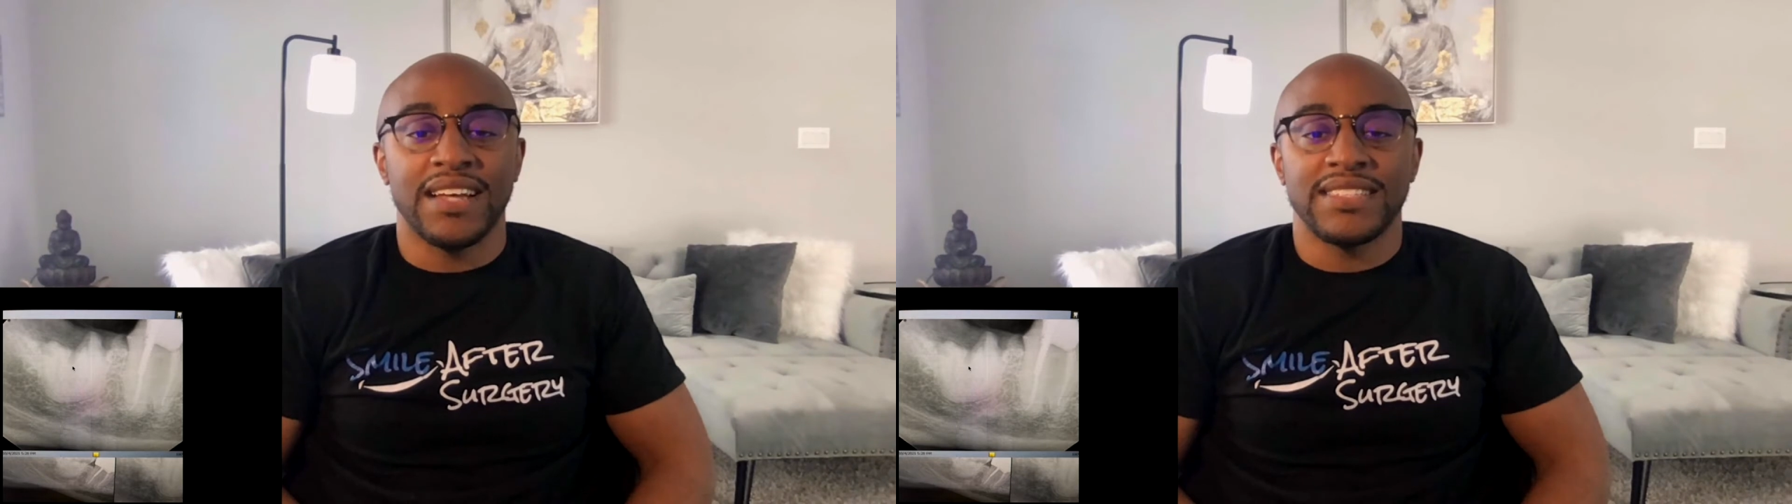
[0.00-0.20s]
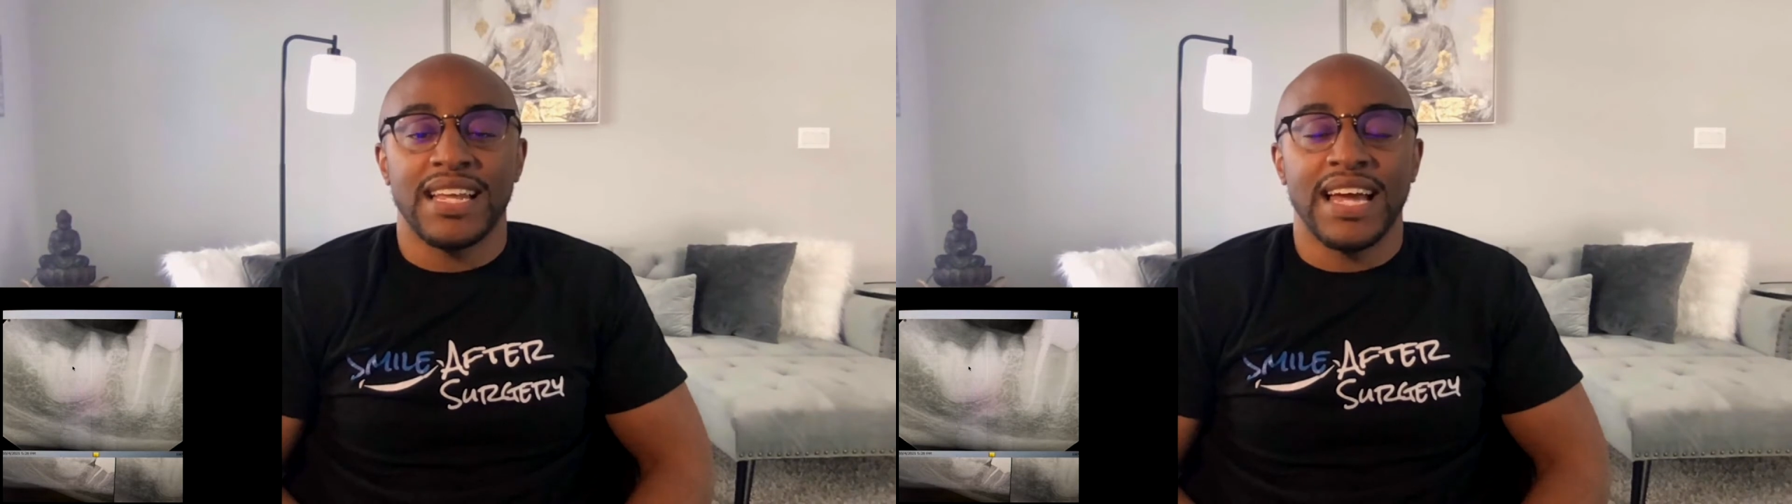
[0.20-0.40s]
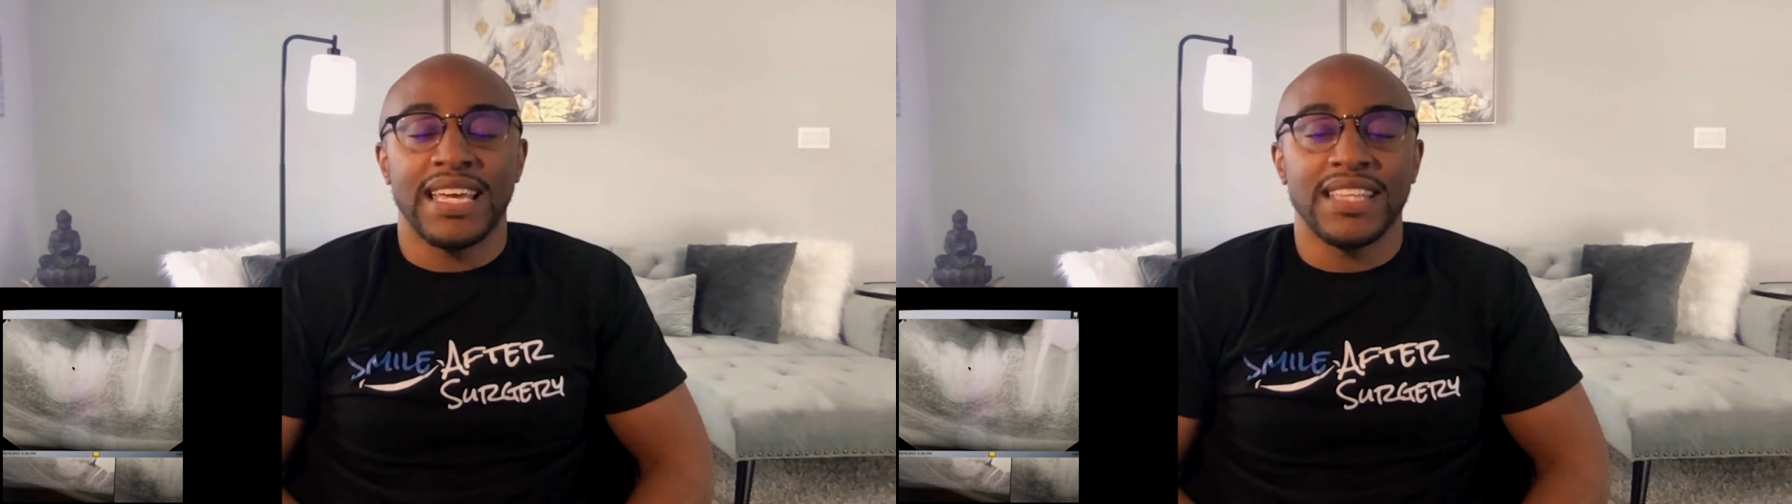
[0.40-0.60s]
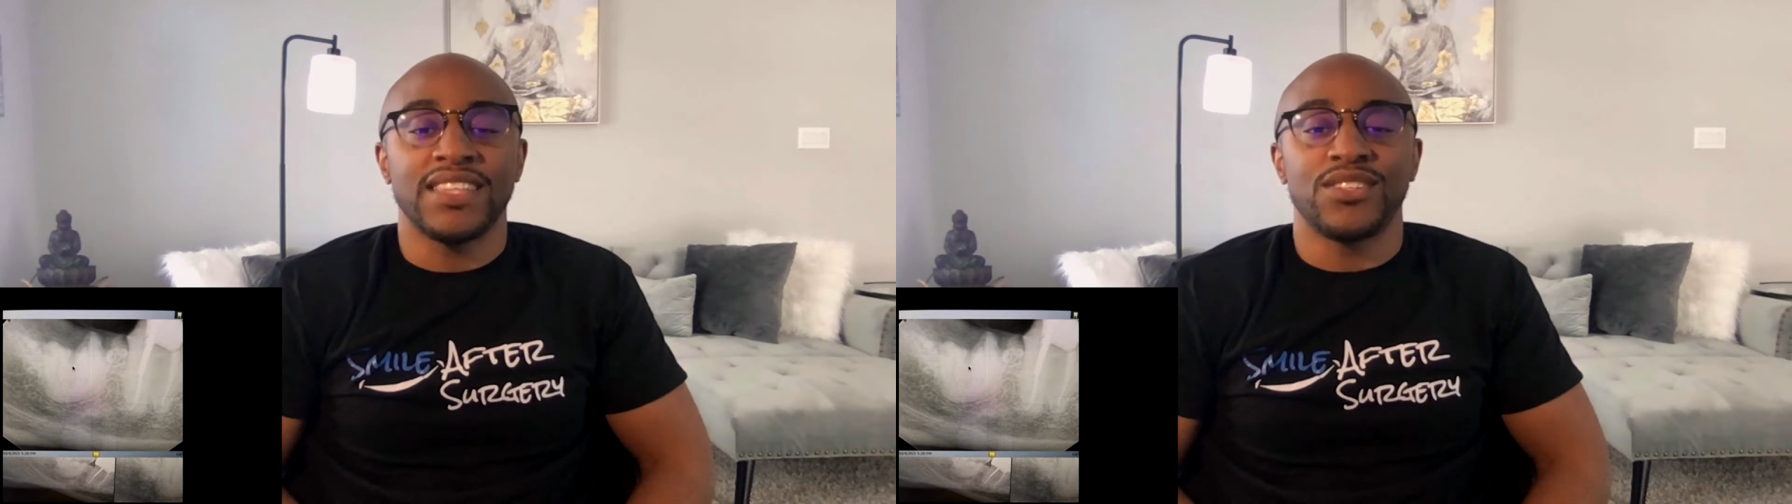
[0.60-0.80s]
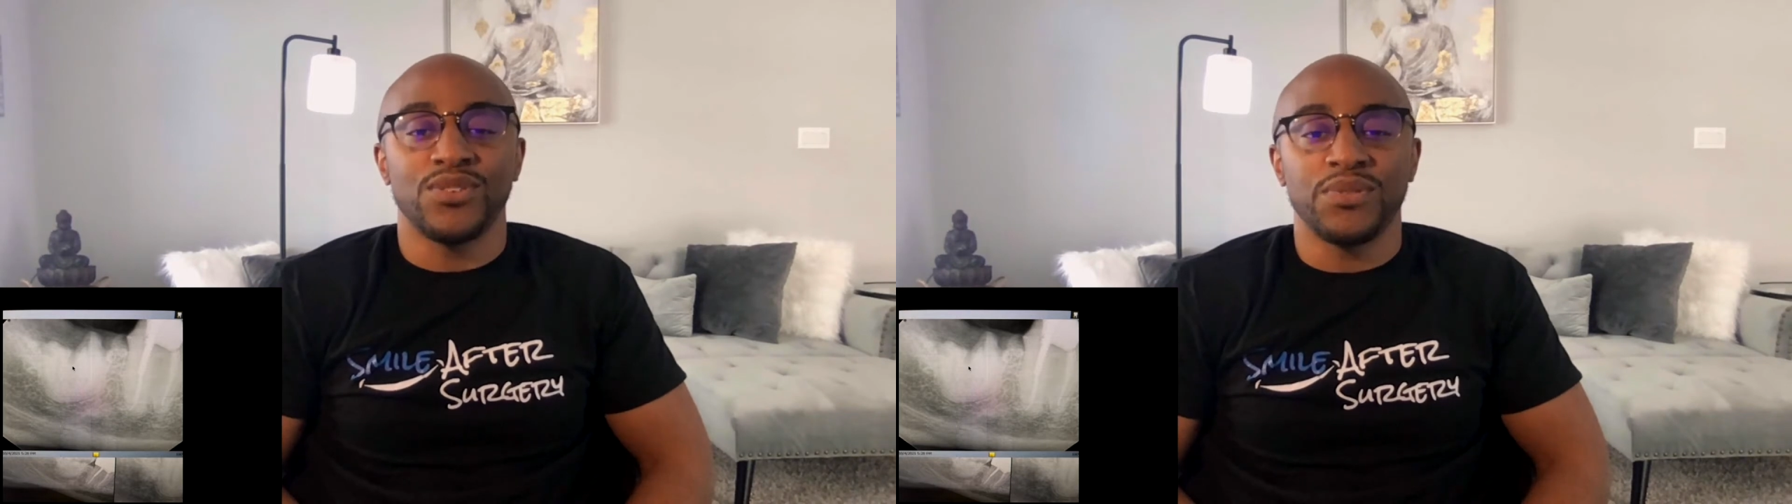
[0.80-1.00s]
it's that I get
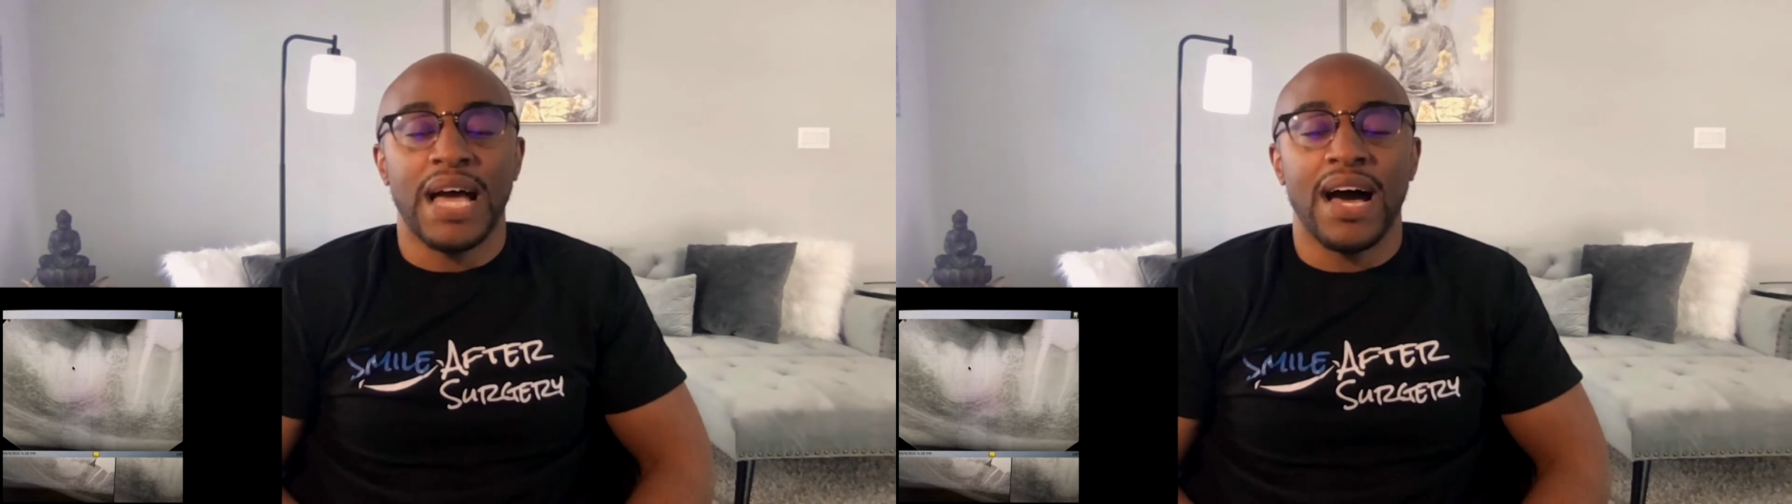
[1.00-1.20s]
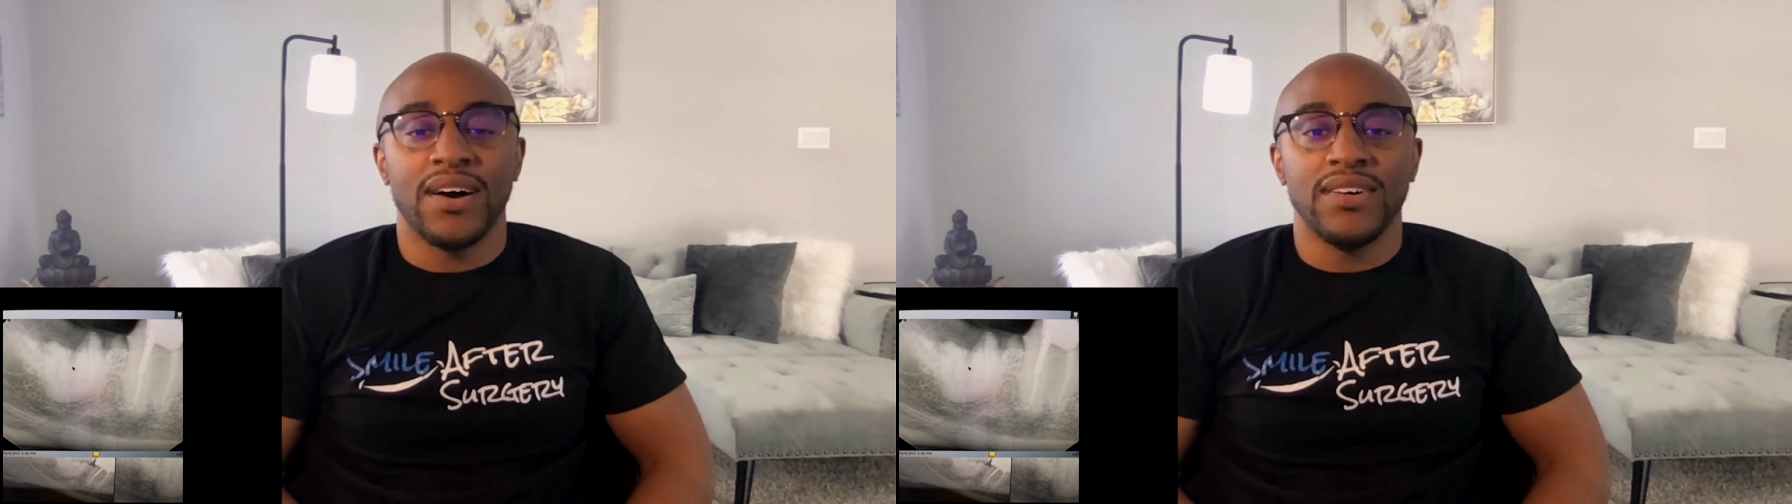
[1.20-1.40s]
the tooth out.